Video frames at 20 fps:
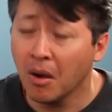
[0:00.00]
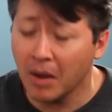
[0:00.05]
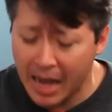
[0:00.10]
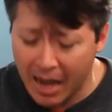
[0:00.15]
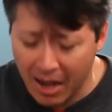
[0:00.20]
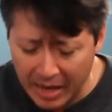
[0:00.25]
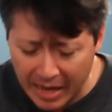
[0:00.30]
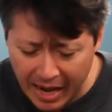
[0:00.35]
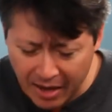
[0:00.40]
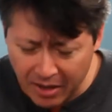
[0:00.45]
Oh,
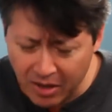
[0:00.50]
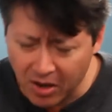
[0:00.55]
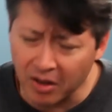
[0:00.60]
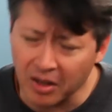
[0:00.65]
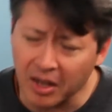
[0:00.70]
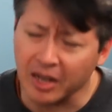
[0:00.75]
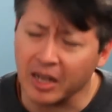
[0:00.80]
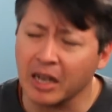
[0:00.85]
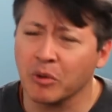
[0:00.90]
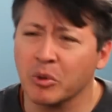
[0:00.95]
yeah, yeah, I know.
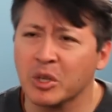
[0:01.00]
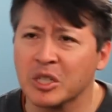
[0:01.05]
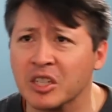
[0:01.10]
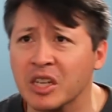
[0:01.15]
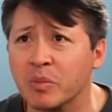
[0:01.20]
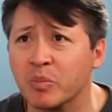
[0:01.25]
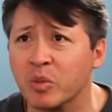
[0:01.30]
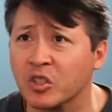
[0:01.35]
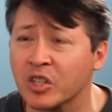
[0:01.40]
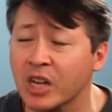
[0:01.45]
Look, we'll
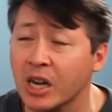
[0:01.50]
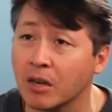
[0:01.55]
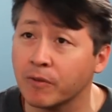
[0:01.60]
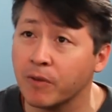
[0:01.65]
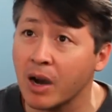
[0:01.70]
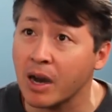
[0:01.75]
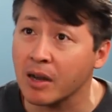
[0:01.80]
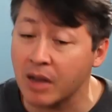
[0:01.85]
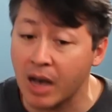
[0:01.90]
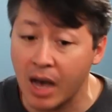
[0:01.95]
skip the chow
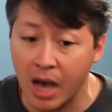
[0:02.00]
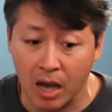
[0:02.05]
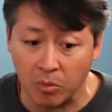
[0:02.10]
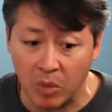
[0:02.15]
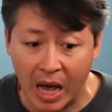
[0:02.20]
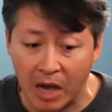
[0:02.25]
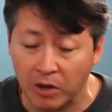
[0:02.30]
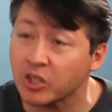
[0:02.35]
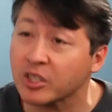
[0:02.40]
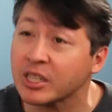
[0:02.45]
fun. Uh,
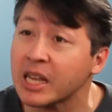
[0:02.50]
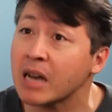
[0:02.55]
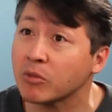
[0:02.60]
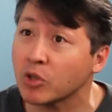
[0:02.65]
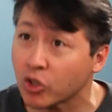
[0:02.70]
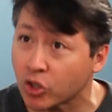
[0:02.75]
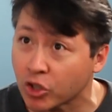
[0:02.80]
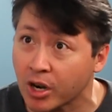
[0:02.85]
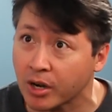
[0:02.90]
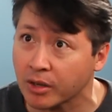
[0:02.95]
I'll just have
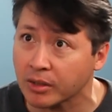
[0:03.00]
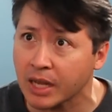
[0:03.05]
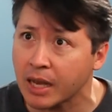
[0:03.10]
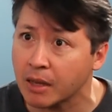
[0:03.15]
dessert.